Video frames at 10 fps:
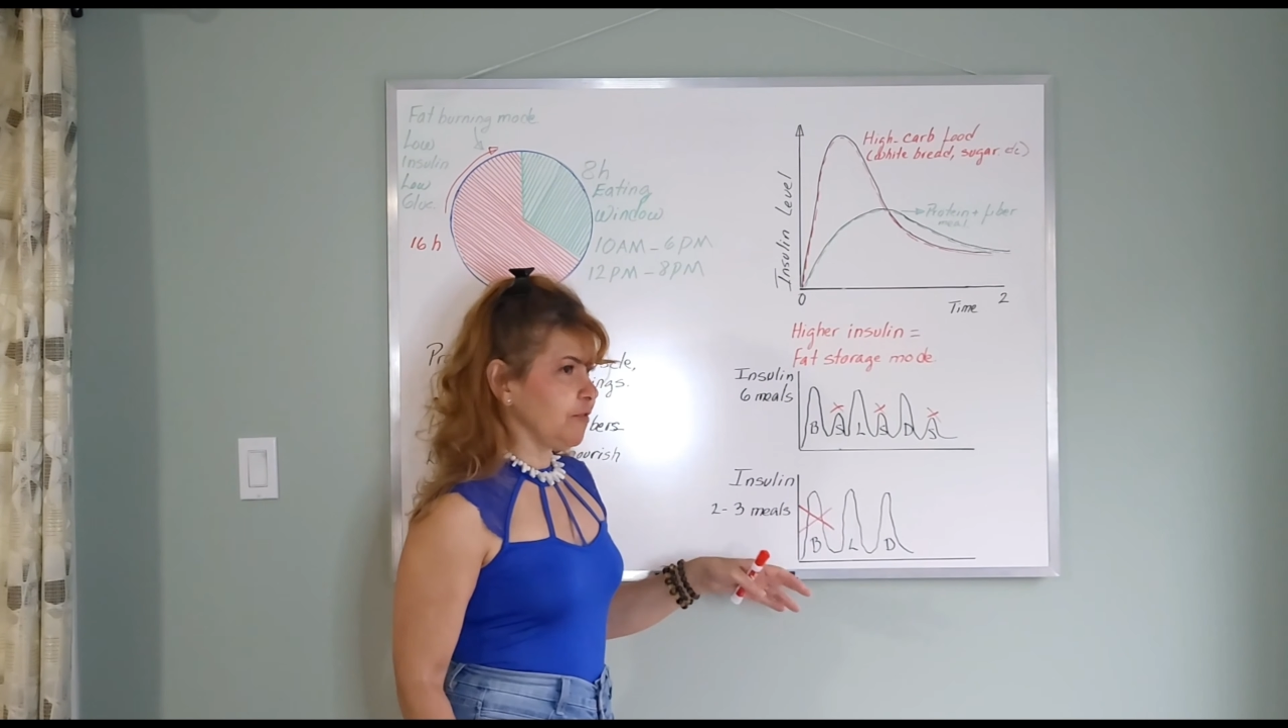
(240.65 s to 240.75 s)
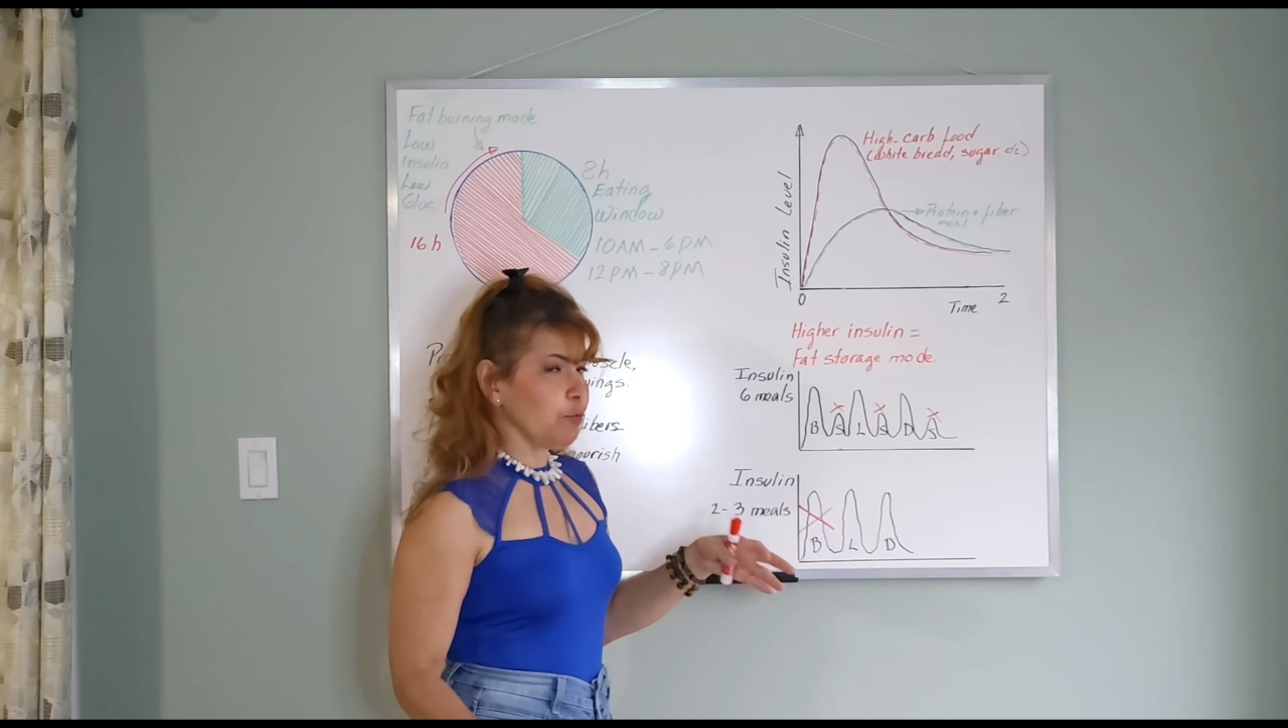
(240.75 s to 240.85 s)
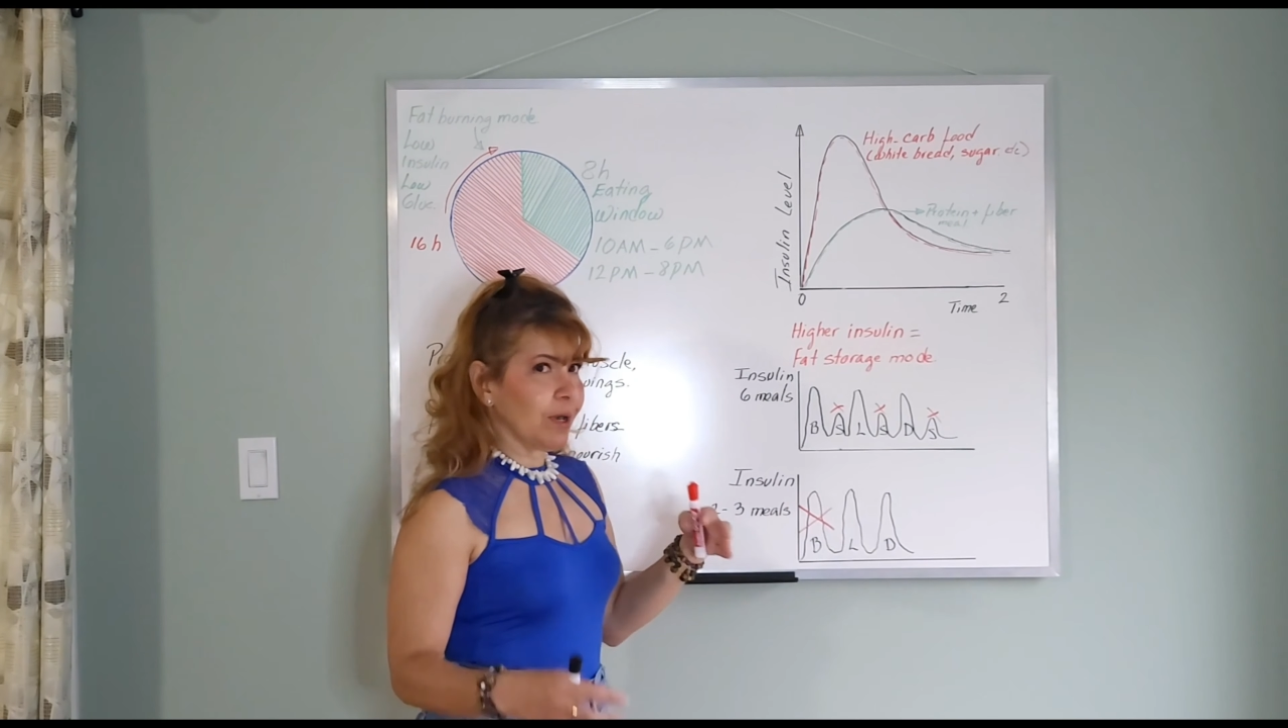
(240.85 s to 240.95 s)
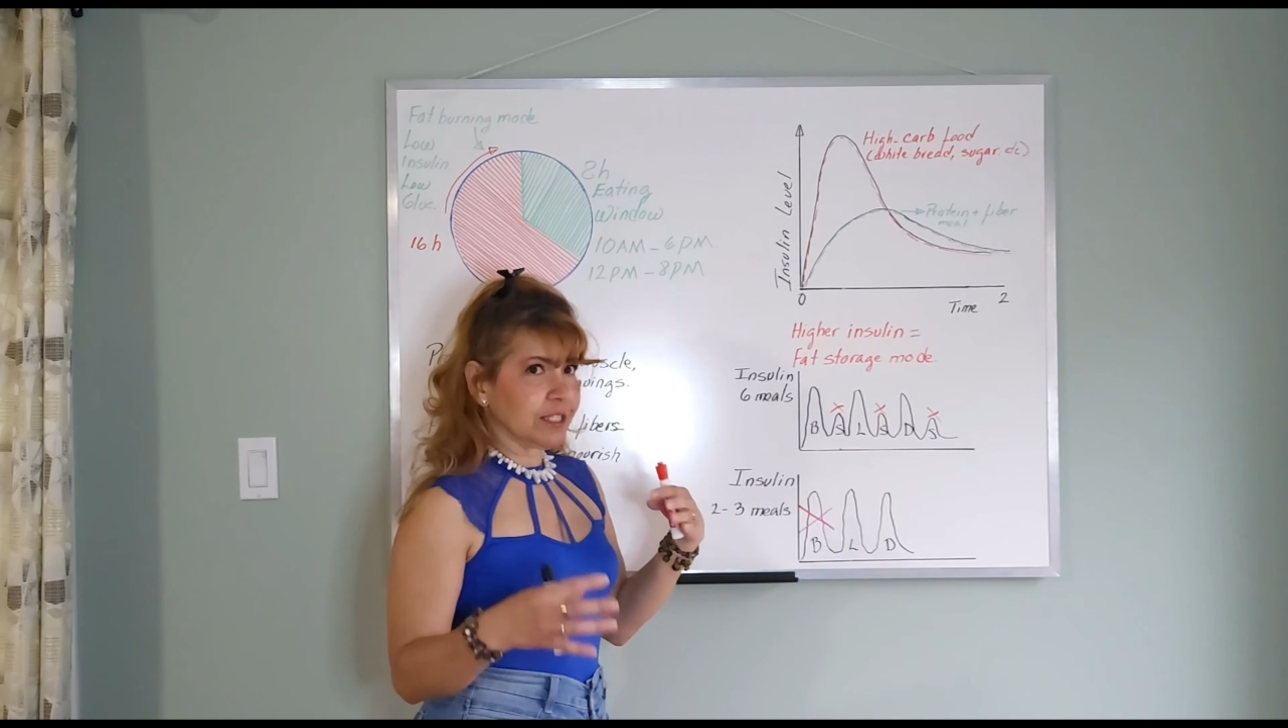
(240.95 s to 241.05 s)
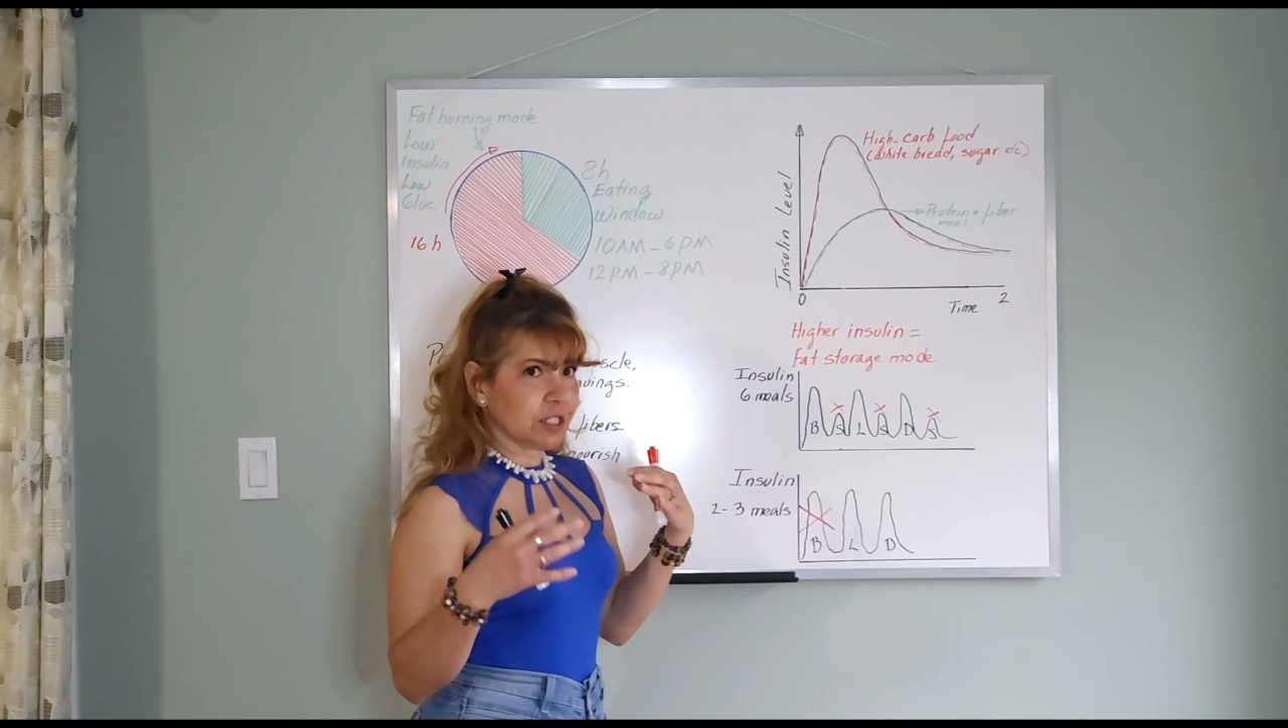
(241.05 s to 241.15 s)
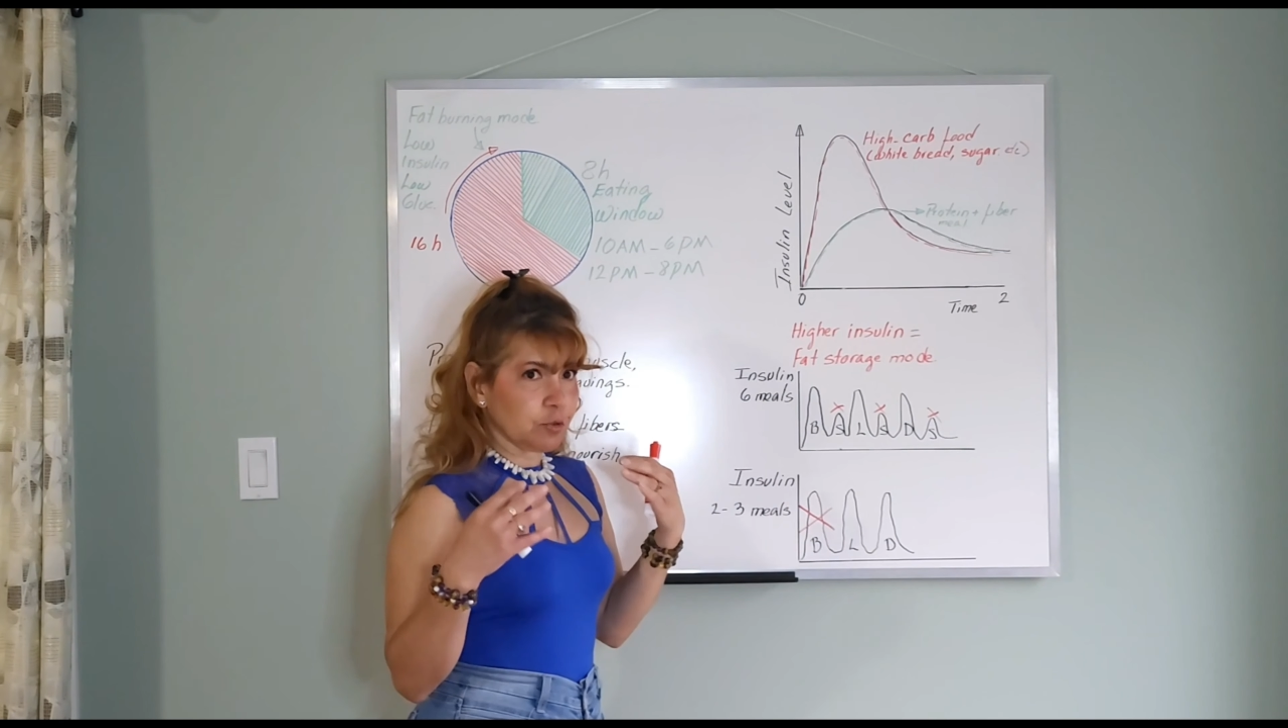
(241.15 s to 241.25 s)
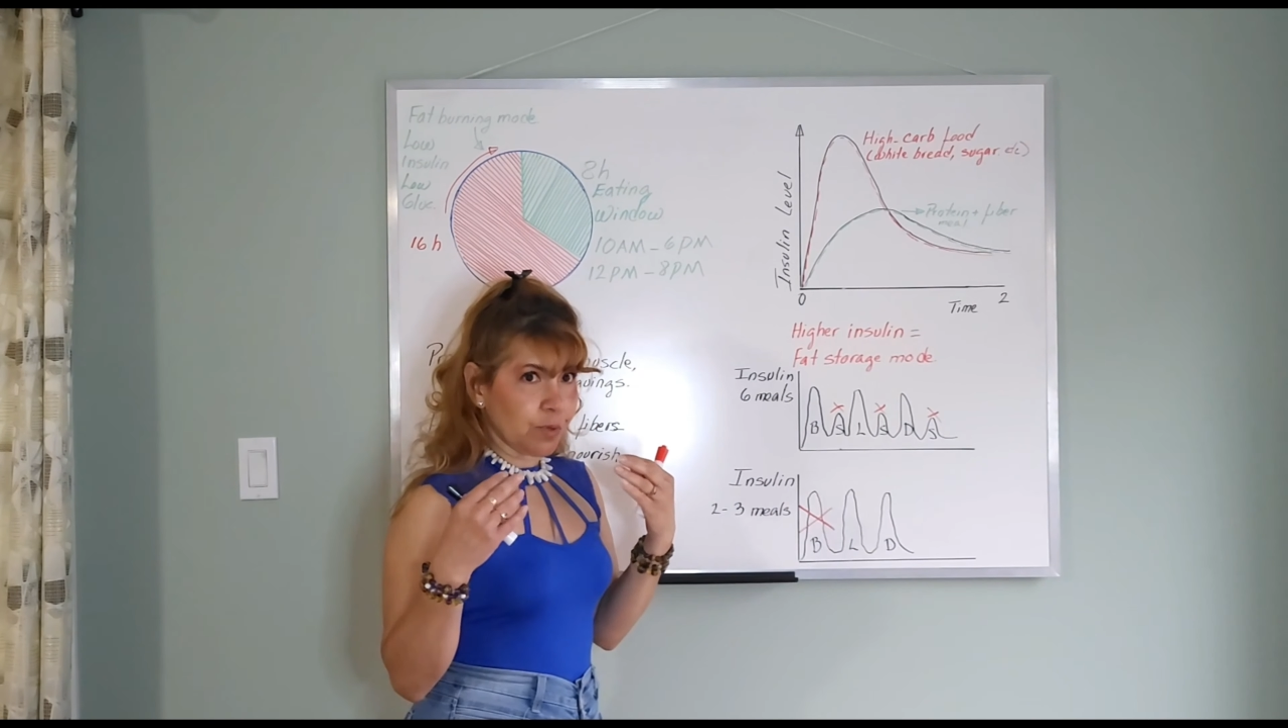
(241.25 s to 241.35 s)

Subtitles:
if you wanted